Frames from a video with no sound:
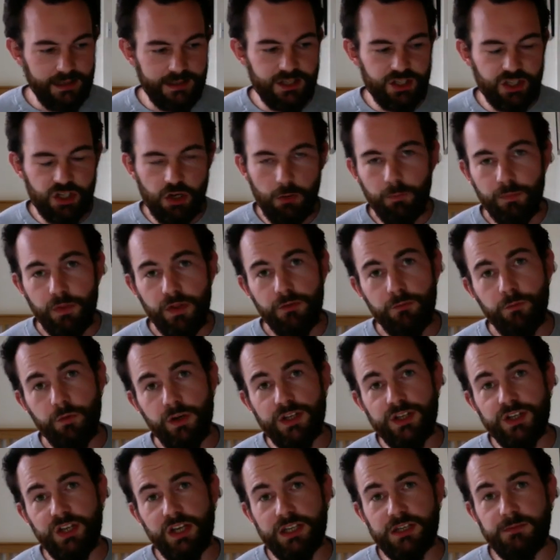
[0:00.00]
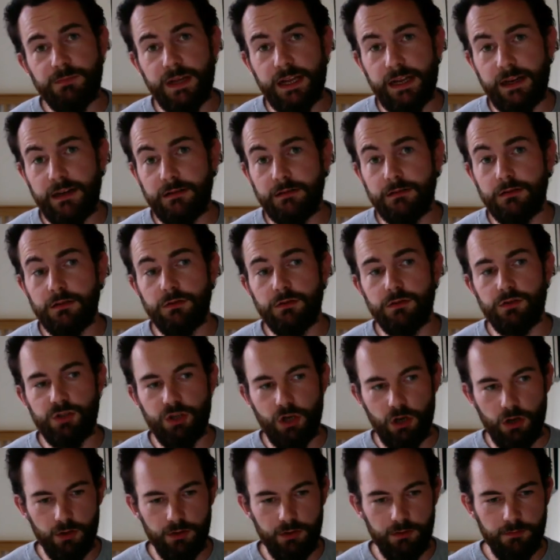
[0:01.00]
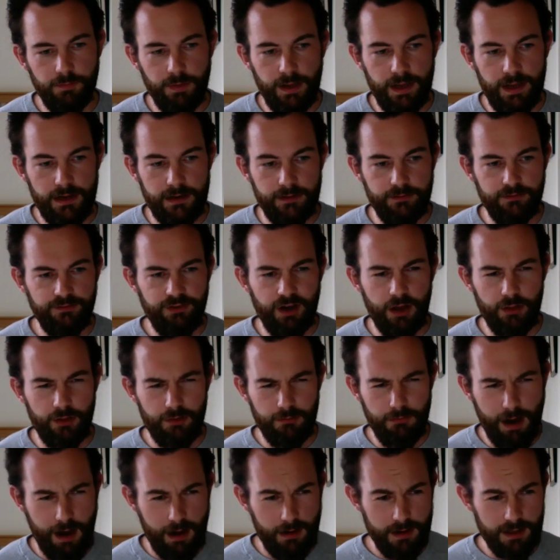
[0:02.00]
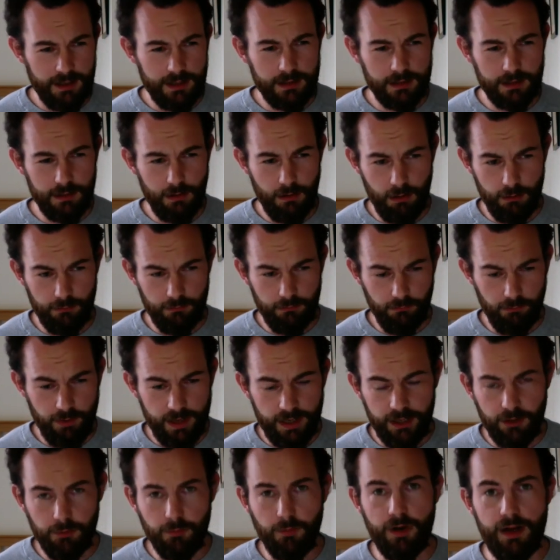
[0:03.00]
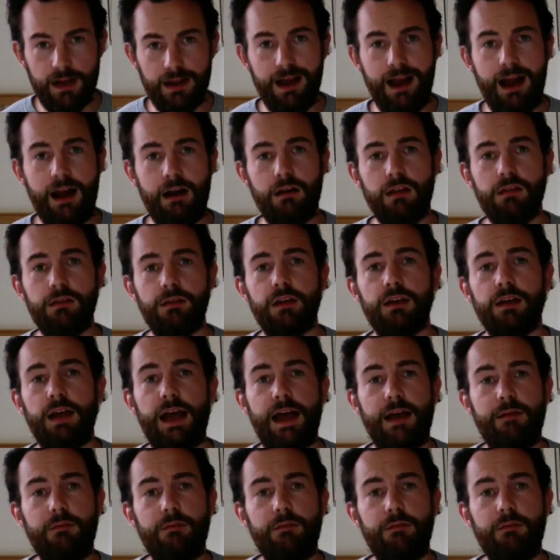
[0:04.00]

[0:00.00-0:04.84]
it's something which has been done by Father Marius on Radio Maria Ireland,